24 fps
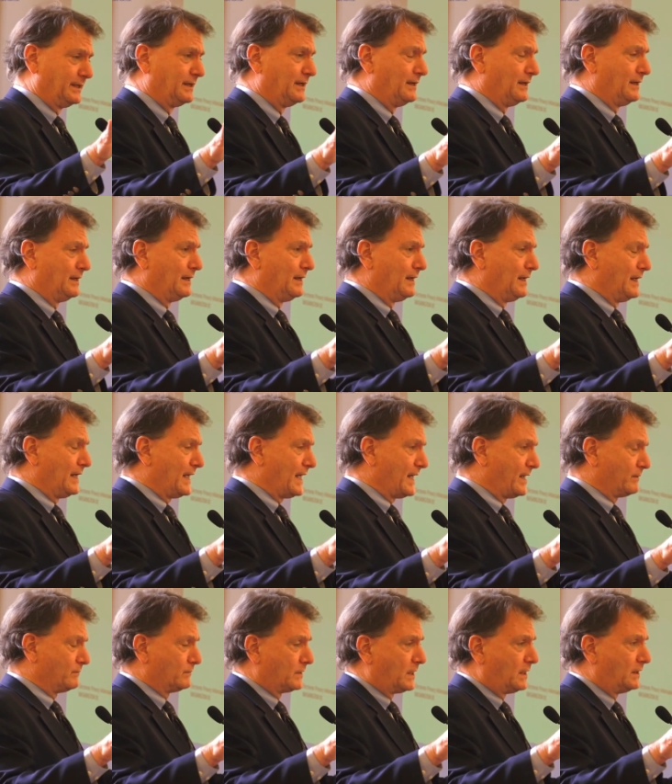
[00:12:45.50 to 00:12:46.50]
and
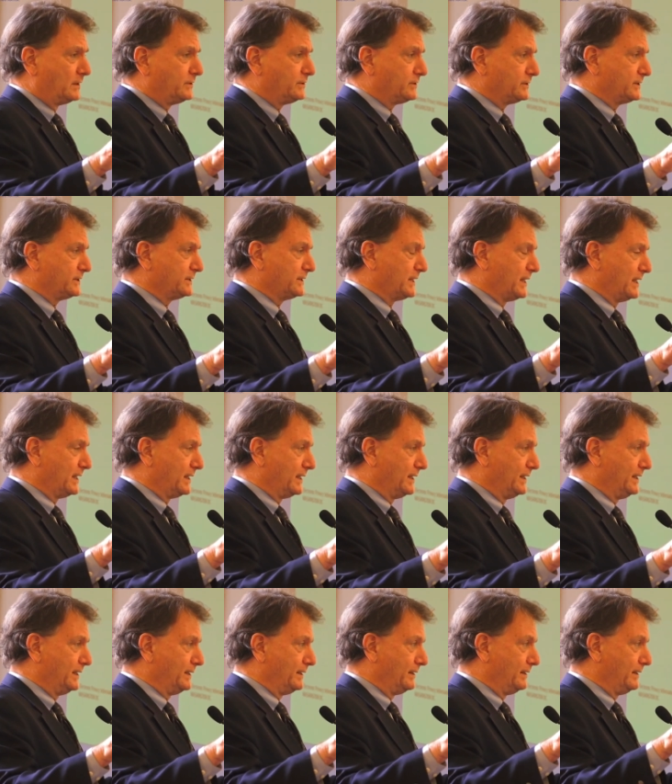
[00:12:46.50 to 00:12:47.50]
Roger's study
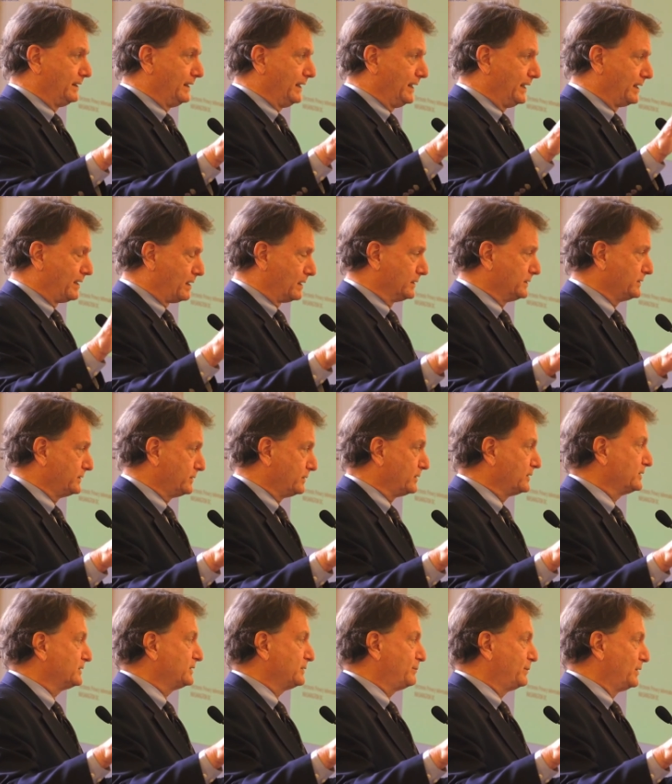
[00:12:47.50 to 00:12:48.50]
in our source
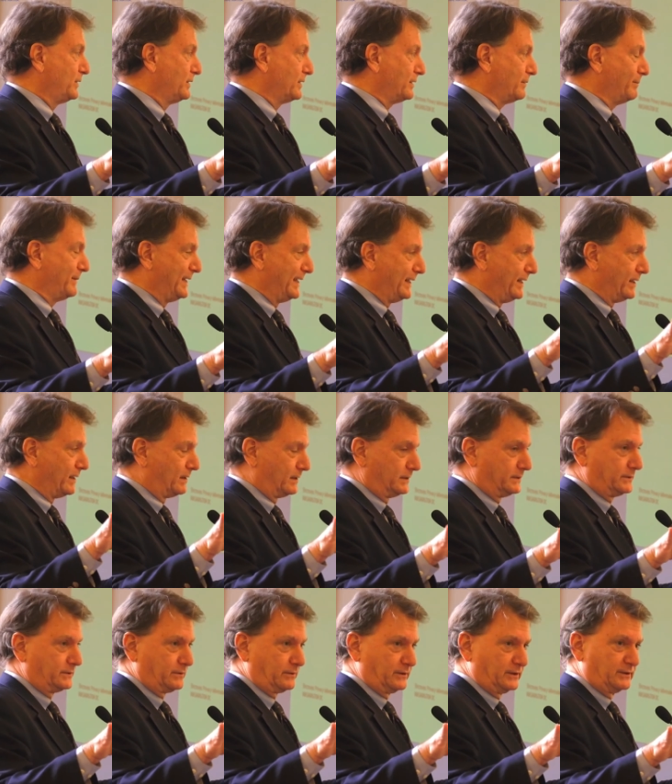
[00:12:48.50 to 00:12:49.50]
book, making our source
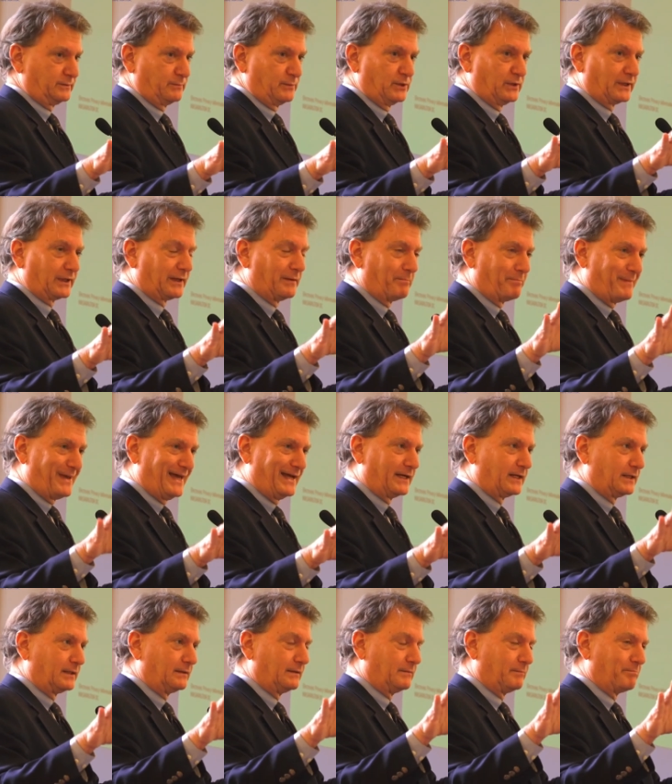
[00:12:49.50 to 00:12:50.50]
book a meta,
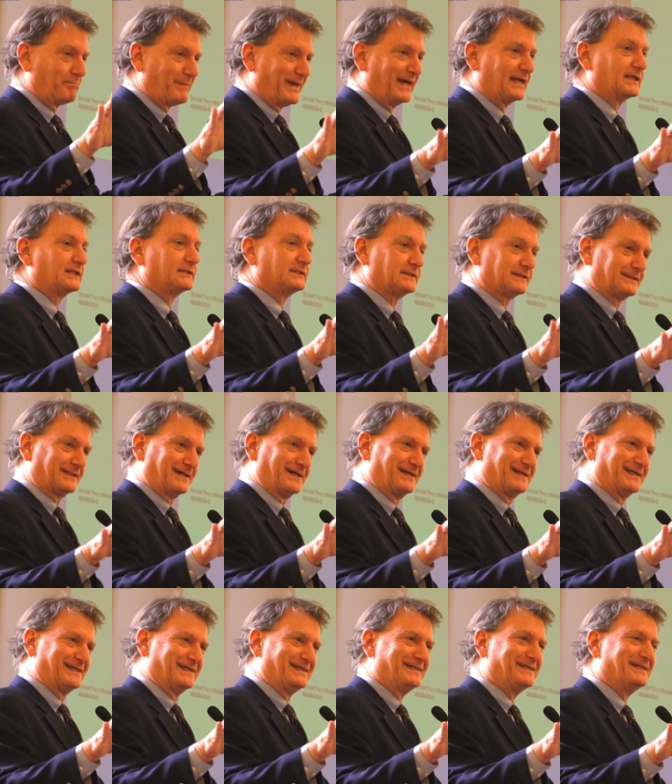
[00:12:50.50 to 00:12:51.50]
meta study
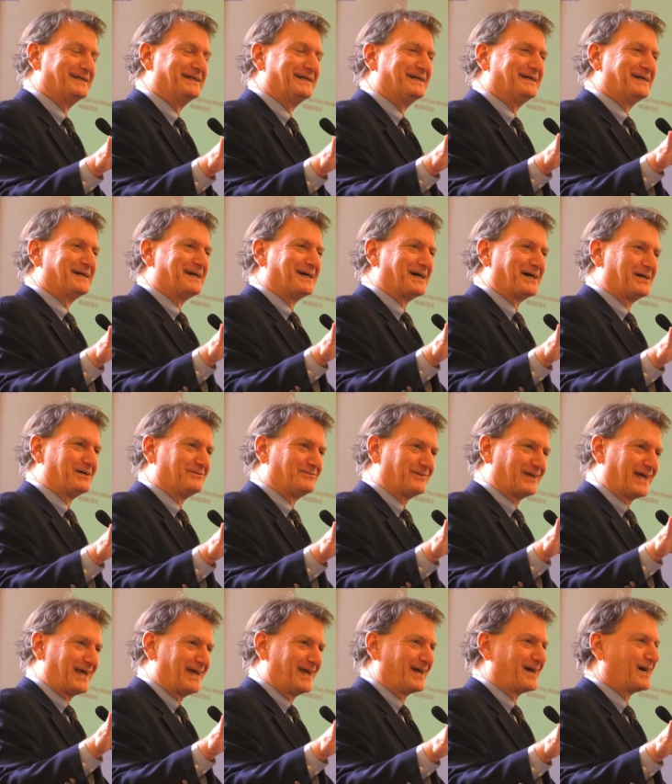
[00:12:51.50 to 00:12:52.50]
of AI
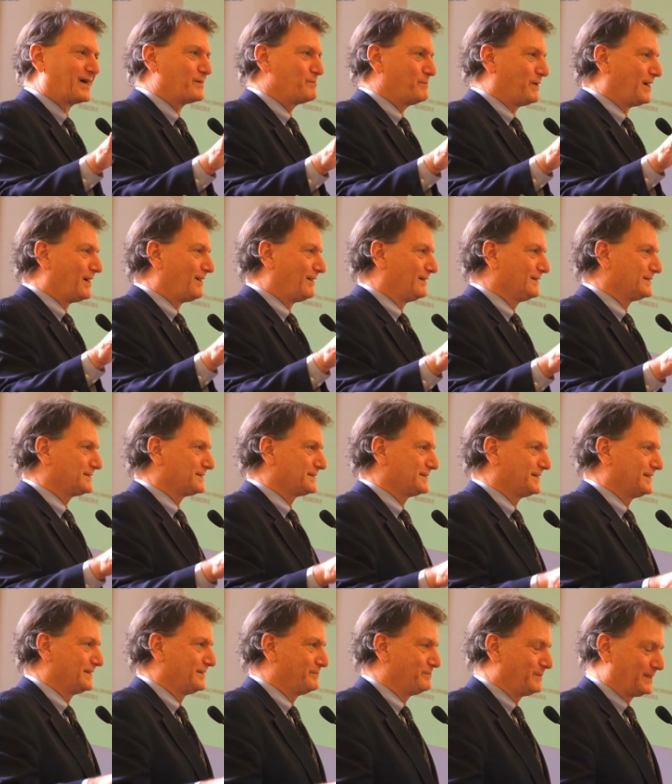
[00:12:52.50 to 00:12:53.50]
policy.
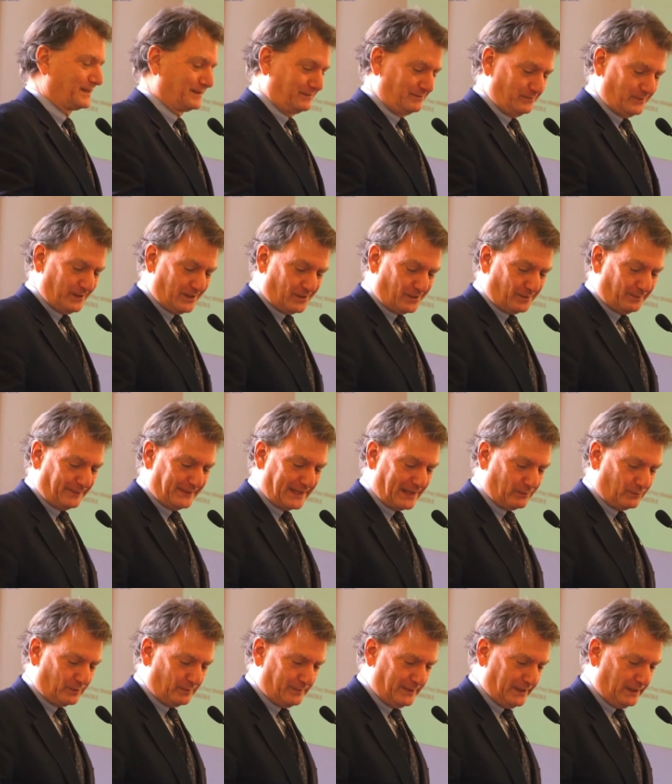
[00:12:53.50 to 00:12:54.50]
But we hope that will be
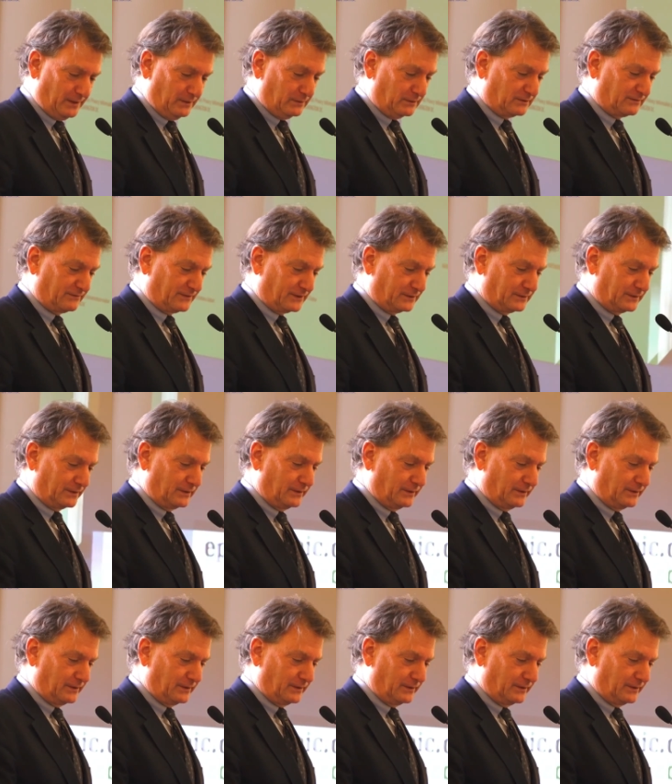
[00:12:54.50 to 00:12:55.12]
useful to you.